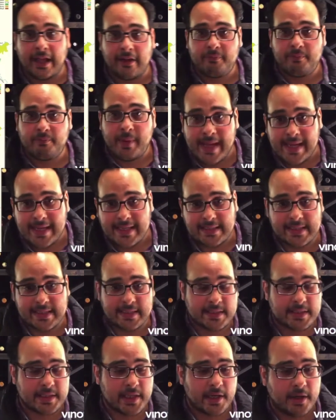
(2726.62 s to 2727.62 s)
bank is
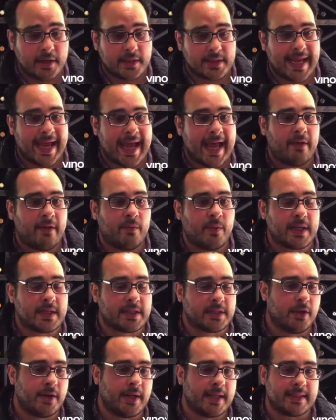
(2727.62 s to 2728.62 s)
considered to have what is
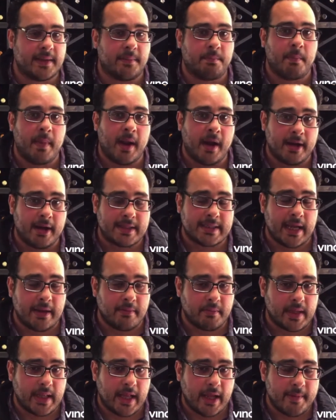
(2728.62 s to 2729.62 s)
known as a maritime
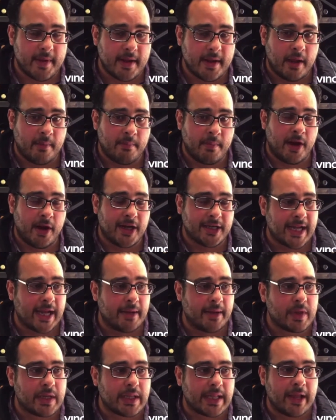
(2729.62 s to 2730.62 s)
climate. A maritime
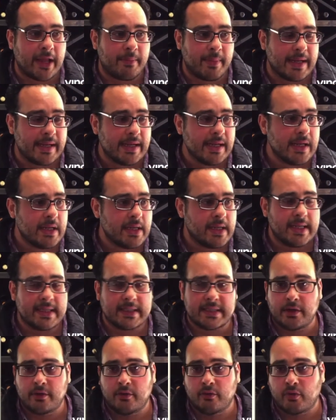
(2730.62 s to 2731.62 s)
climate is a
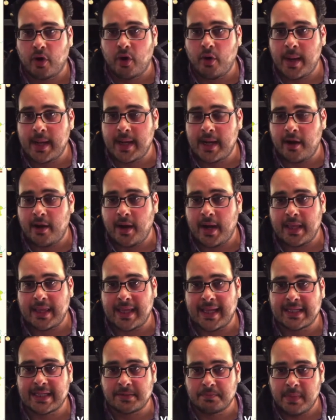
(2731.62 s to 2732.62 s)
growing area that
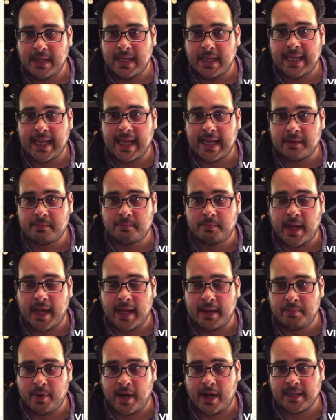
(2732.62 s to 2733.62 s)
is mitigated by
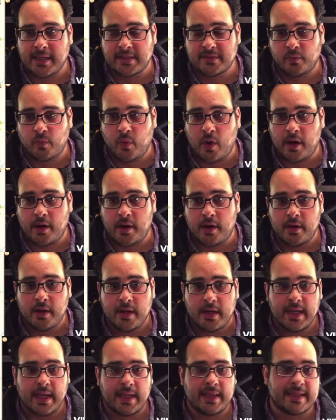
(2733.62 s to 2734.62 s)
bodies of water,
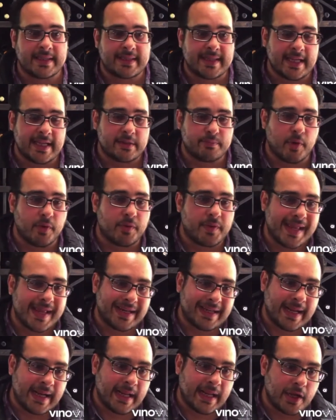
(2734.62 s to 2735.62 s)
in this case, both the
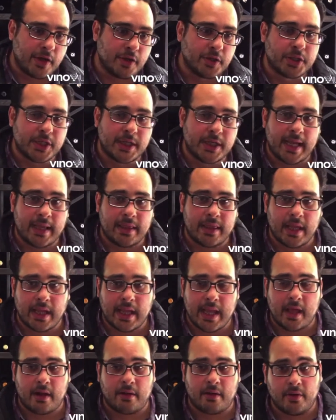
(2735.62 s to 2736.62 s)
Atlantic Ocean and the
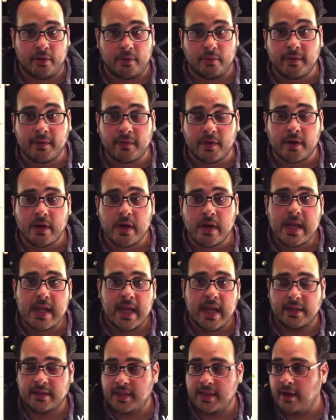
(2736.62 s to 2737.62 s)
Garonne River,
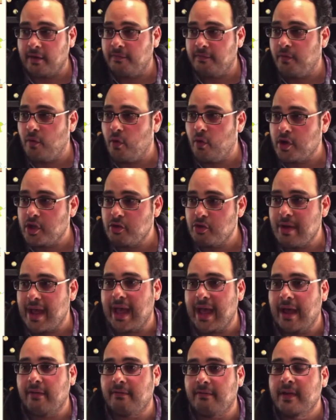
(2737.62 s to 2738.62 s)
and therefore you
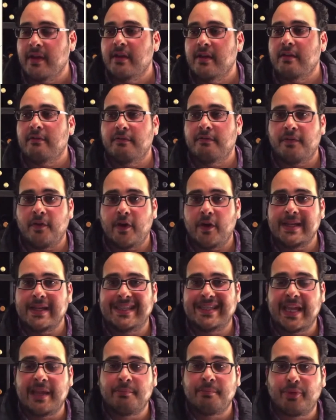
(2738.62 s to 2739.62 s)
have very
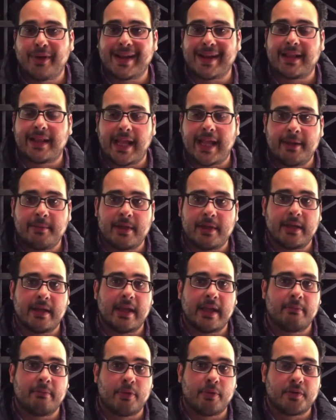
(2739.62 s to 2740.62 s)
temperate climate
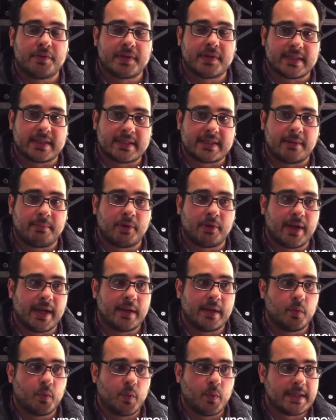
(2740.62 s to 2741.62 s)
in both the summer
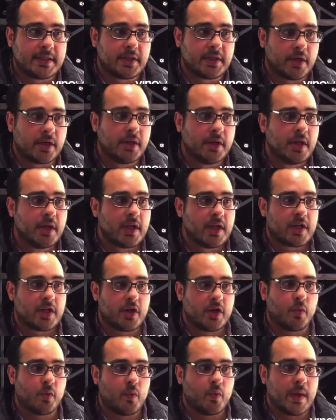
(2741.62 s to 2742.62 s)
and winter. Your
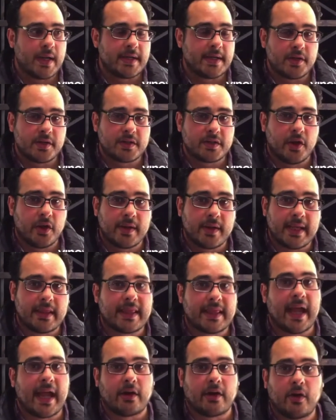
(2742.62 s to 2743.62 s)
winters don't get
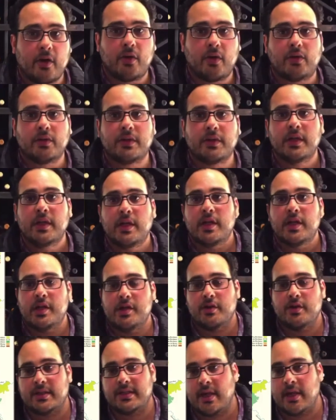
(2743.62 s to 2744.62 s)
that cold, your
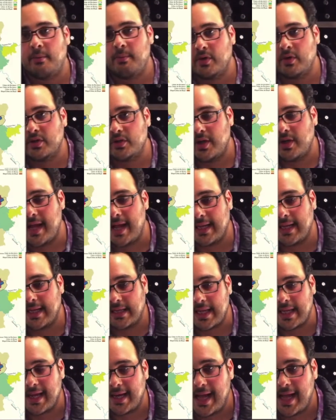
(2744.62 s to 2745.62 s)
summers do not get
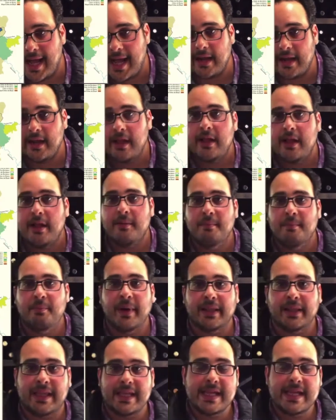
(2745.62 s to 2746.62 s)
that hot,
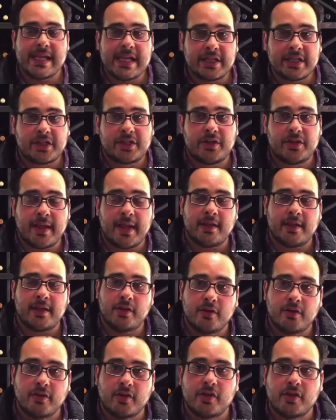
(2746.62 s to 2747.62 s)
but the issue that you
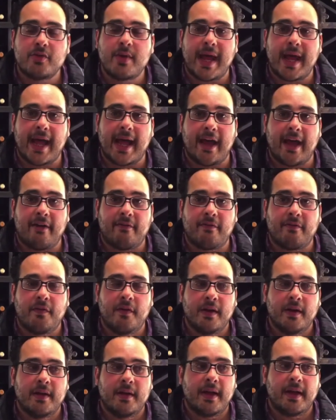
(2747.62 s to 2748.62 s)
do have
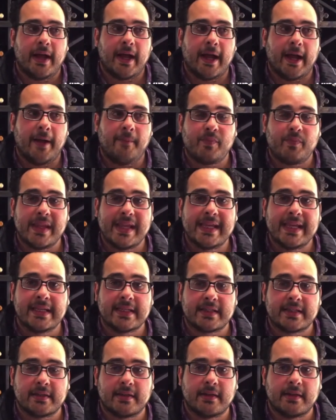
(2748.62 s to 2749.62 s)
um,
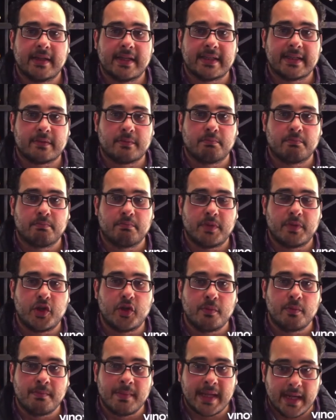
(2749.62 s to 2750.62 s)
is, is
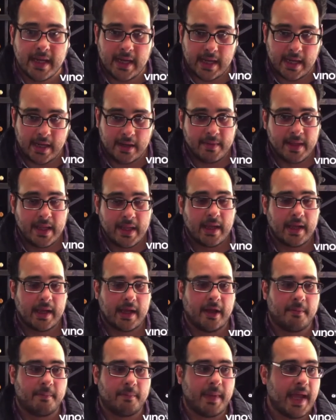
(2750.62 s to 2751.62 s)
humidity
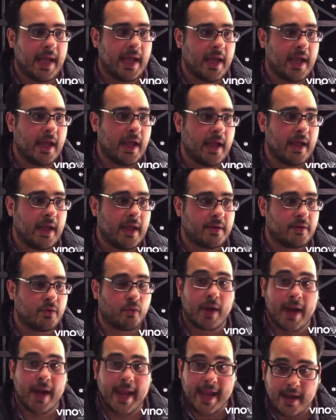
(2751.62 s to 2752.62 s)
um, and
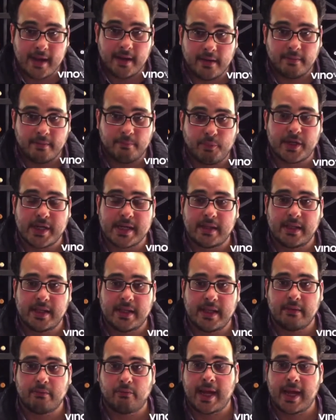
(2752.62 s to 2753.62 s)
rain, particularly
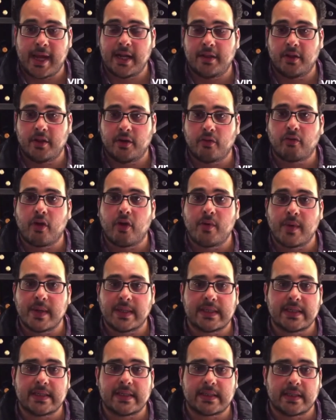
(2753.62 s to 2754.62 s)
rain in the growing
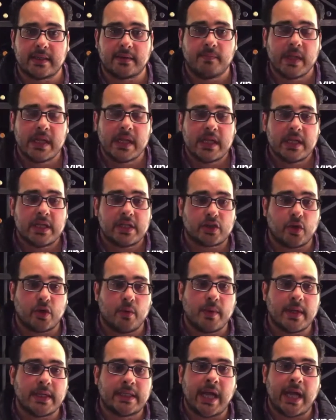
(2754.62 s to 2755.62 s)
season. So when
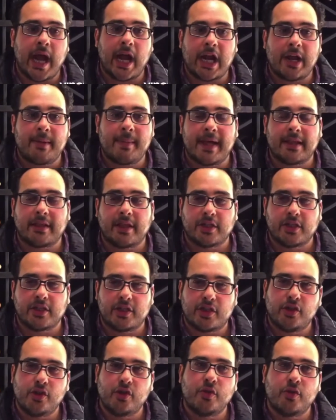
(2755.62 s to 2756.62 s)
we talk about the
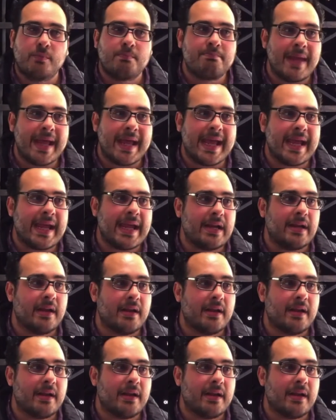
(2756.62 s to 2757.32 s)
two main